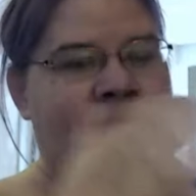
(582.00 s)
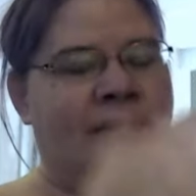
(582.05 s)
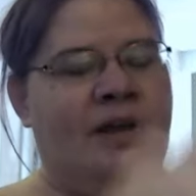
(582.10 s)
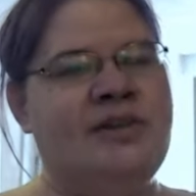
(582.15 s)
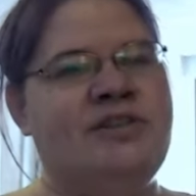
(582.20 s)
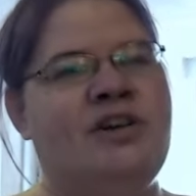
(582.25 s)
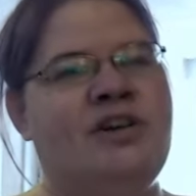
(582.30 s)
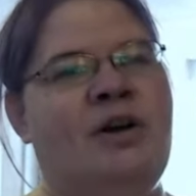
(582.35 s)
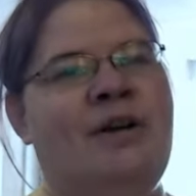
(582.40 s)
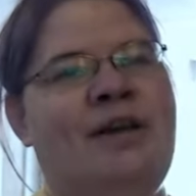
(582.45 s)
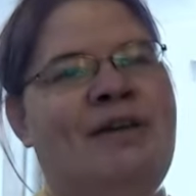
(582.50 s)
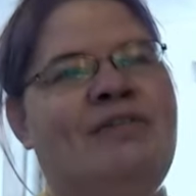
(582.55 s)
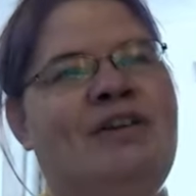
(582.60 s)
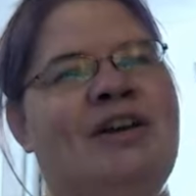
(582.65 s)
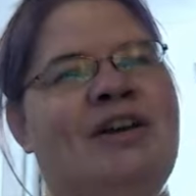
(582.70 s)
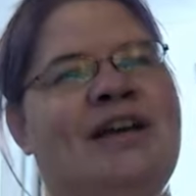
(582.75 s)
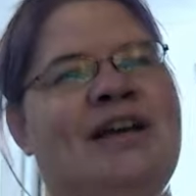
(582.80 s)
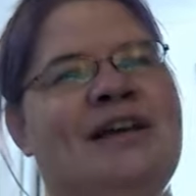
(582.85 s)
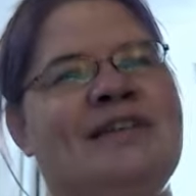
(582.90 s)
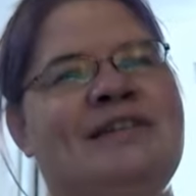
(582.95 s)
so if you
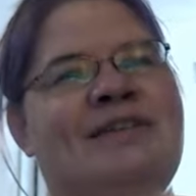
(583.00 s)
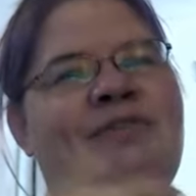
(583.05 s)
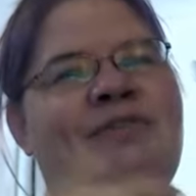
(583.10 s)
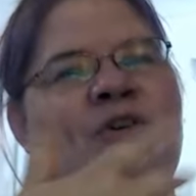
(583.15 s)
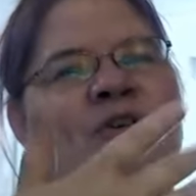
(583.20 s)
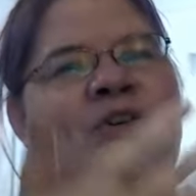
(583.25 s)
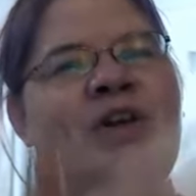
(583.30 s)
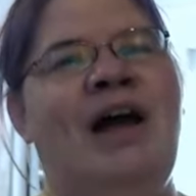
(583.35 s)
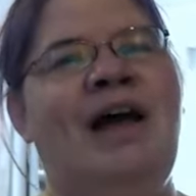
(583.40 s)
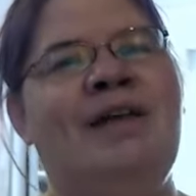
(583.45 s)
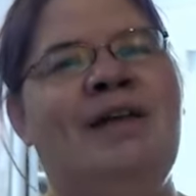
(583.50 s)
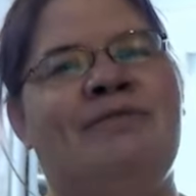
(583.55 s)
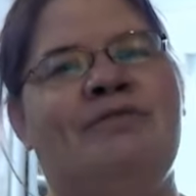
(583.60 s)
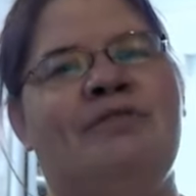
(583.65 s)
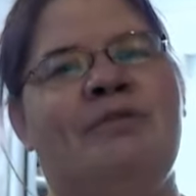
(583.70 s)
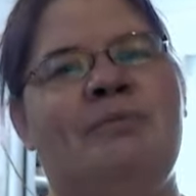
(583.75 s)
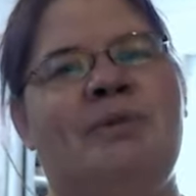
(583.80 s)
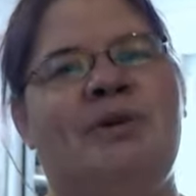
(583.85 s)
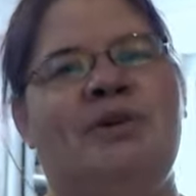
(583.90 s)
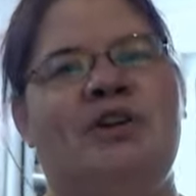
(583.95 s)
because if you're not
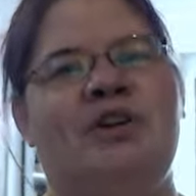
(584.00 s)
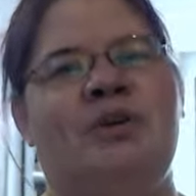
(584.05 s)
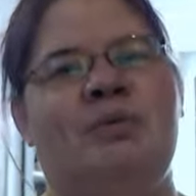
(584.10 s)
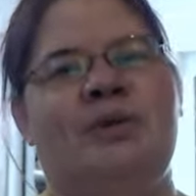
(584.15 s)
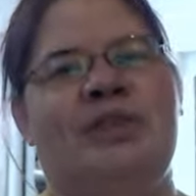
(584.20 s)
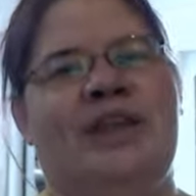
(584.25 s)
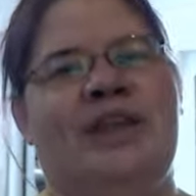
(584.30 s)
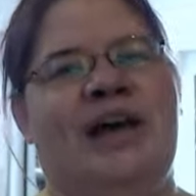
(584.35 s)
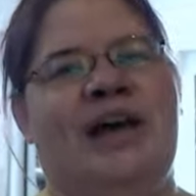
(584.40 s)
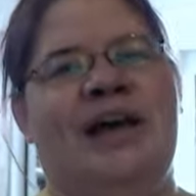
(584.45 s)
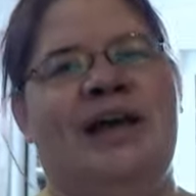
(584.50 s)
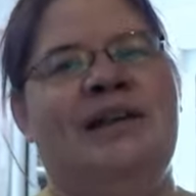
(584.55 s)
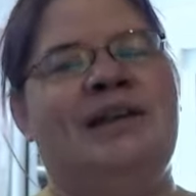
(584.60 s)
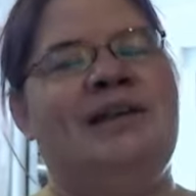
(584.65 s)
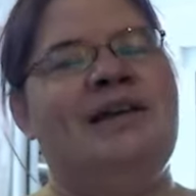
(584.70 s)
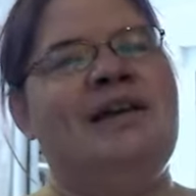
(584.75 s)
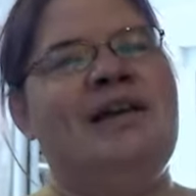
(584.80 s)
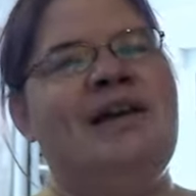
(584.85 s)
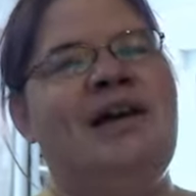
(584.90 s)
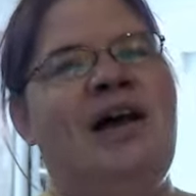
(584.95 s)
familiar with that,
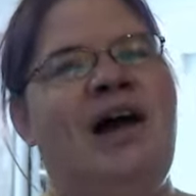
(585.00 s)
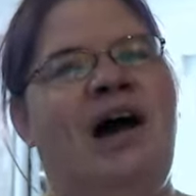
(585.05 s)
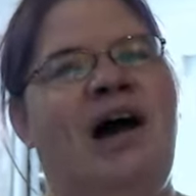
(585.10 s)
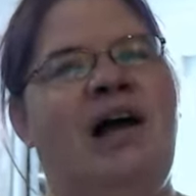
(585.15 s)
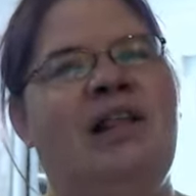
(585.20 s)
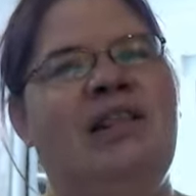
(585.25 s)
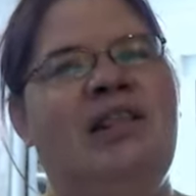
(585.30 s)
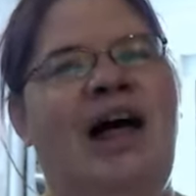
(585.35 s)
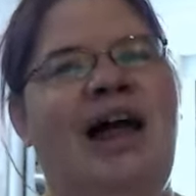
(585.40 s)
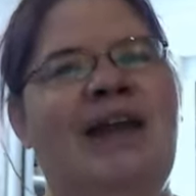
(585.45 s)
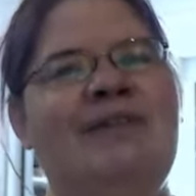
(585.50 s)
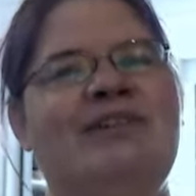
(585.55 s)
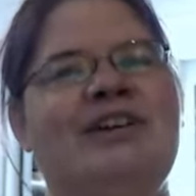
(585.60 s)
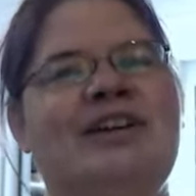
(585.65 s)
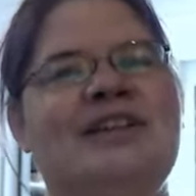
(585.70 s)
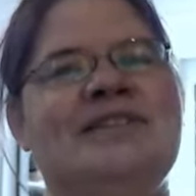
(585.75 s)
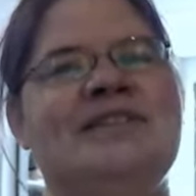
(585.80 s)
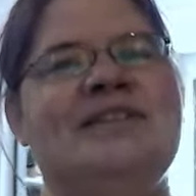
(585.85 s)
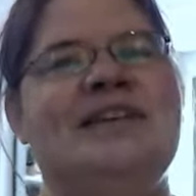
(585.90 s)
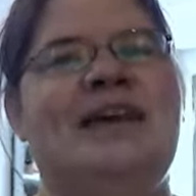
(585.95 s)
a lot of it
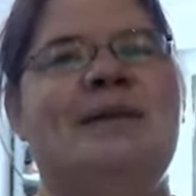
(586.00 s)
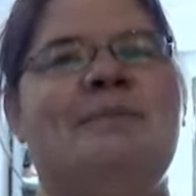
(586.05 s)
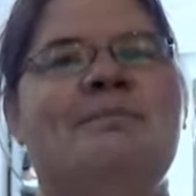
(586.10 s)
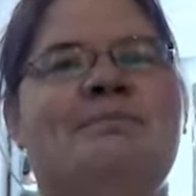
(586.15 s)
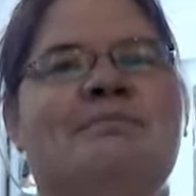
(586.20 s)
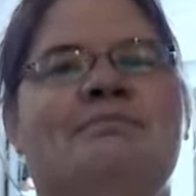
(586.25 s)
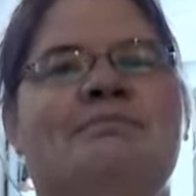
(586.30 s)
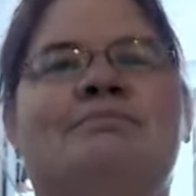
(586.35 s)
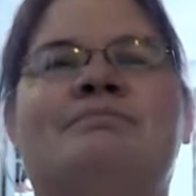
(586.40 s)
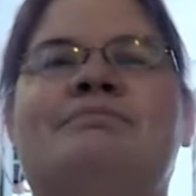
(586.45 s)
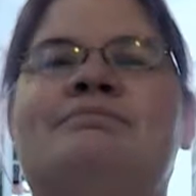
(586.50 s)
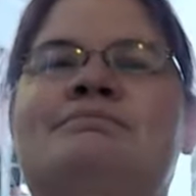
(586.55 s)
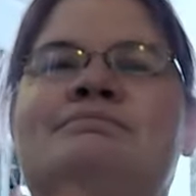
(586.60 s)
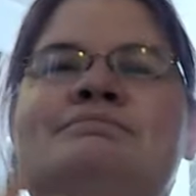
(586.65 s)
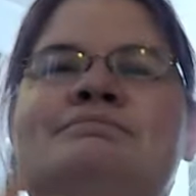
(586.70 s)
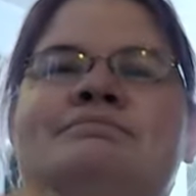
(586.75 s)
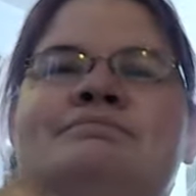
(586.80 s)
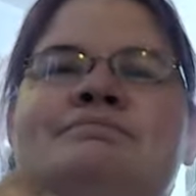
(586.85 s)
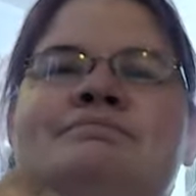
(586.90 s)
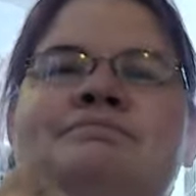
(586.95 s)
could seem
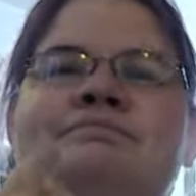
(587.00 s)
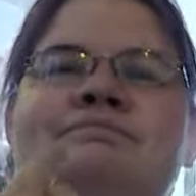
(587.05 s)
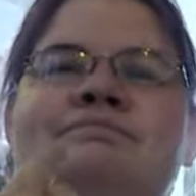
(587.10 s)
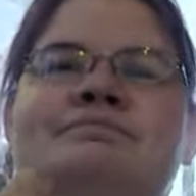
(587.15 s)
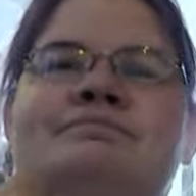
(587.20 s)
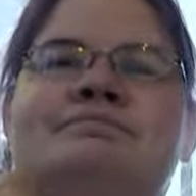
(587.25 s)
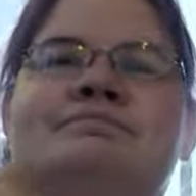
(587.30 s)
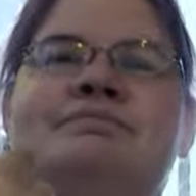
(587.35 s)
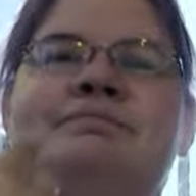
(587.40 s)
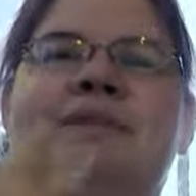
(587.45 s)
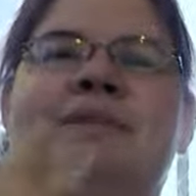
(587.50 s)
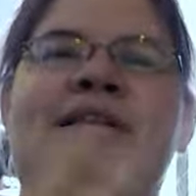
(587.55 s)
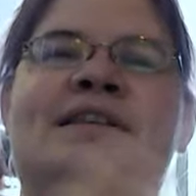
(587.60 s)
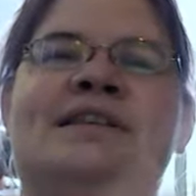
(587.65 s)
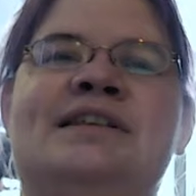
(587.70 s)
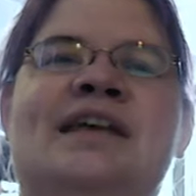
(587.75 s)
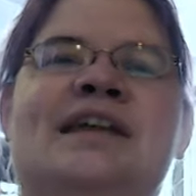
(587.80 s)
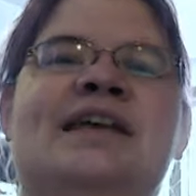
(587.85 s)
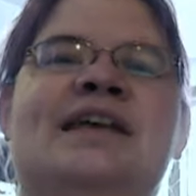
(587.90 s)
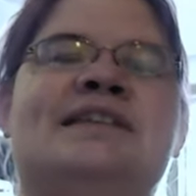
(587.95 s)

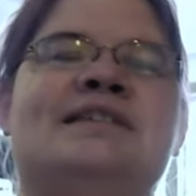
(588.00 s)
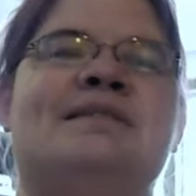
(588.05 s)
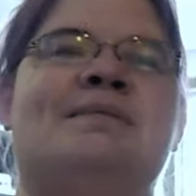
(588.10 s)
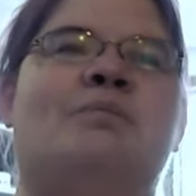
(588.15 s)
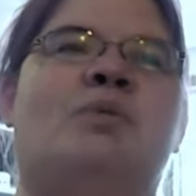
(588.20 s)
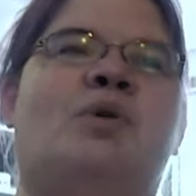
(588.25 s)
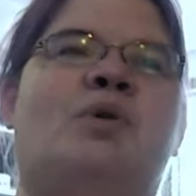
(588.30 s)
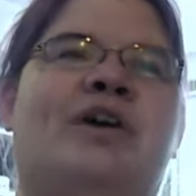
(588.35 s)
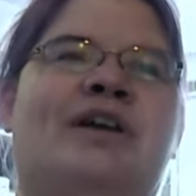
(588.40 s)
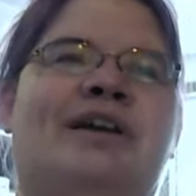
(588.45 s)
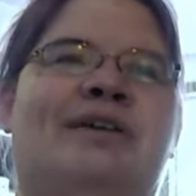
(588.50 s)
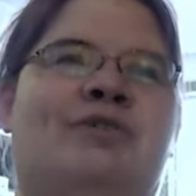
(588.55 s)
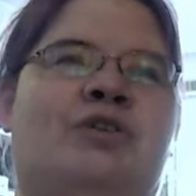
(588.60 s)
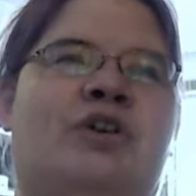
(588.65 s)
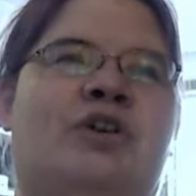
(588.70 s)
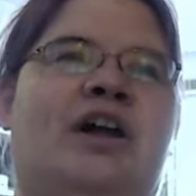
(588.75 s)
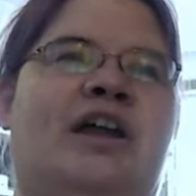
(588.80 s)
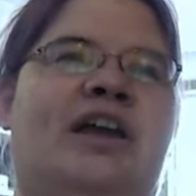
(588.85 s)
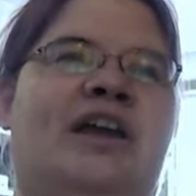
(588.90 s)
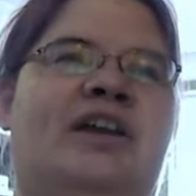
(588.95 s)
tedious and boring if you're
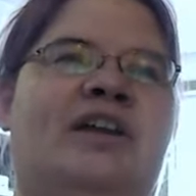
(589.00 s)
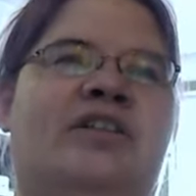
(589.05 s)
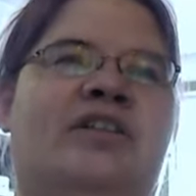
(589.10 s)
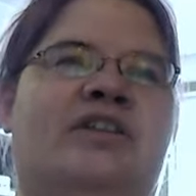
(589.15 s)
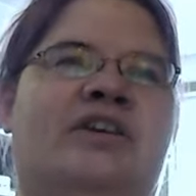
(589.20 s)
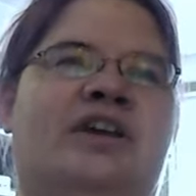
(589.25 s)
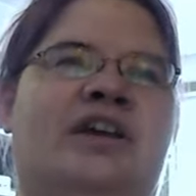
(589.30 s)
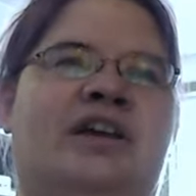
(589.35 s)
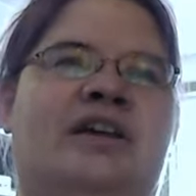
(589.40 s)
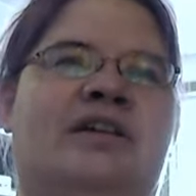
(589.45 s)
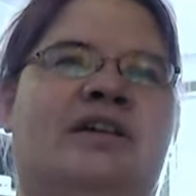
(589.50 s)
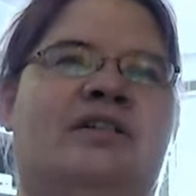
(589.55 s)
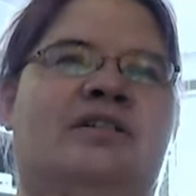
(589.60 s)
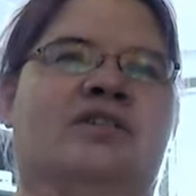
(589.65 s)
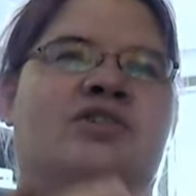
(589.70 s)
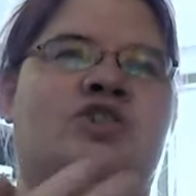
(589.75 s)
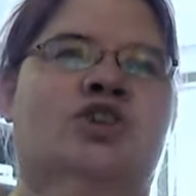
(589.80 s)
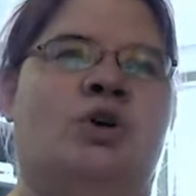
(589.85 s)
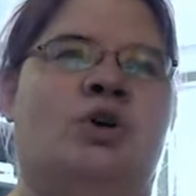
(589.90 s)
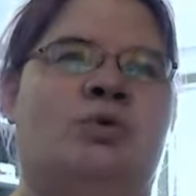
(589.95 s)
not in on the
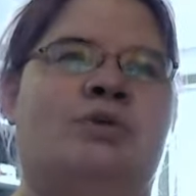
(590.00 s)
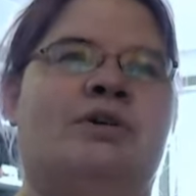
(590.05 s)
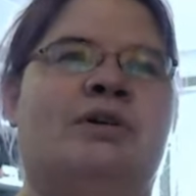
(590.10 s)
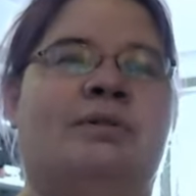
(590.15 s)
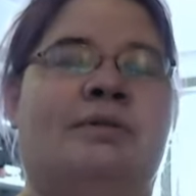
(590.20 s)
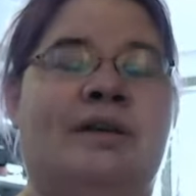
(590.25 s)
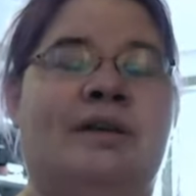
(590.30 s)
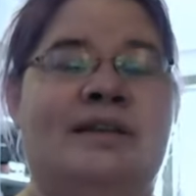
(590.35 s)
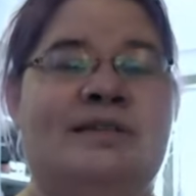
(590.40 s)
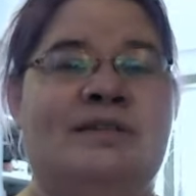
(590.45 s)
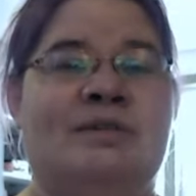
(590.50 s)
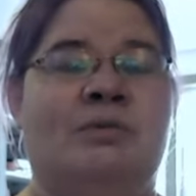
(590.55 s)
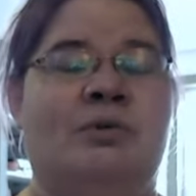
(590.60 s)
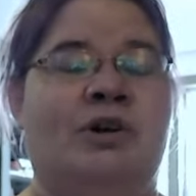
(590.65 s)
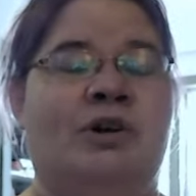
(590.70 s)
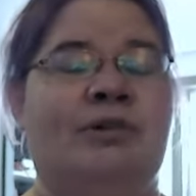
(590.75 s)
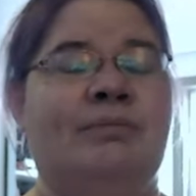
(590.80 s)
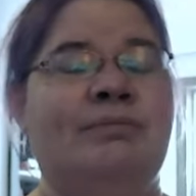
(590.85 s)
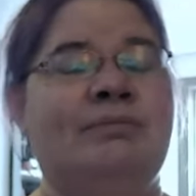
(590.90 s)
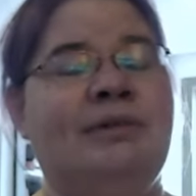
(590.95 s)
joke, as it
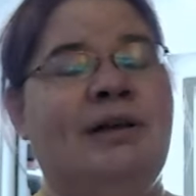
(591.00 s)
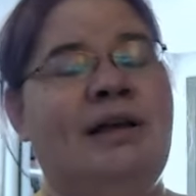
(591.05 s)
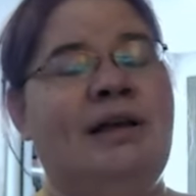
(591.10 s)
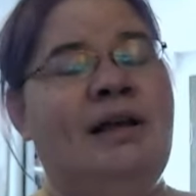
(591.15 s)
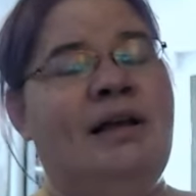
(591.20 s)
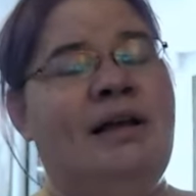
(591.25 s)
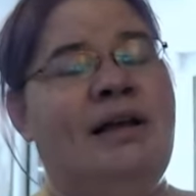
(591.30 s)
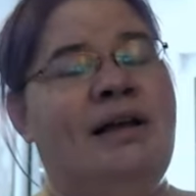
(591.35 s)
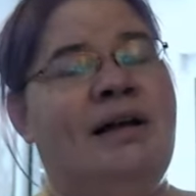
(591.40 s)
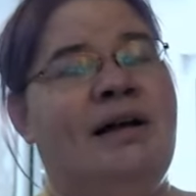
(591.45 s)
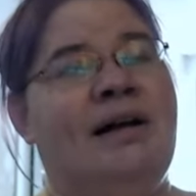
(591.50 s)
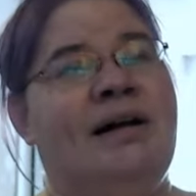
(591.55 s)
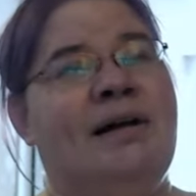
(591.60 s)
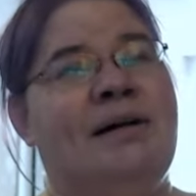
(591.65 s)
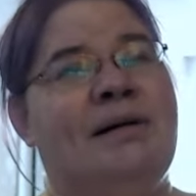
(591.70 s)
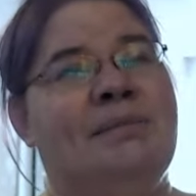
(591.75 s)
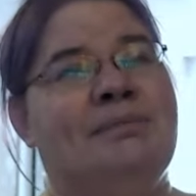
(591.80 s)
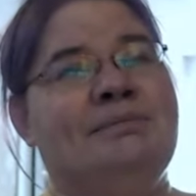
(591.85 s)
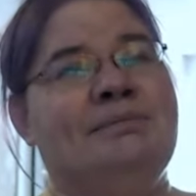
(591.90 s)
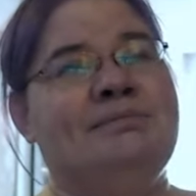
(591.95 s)
were.
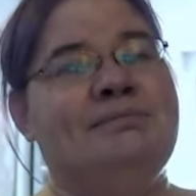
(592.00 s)
Um,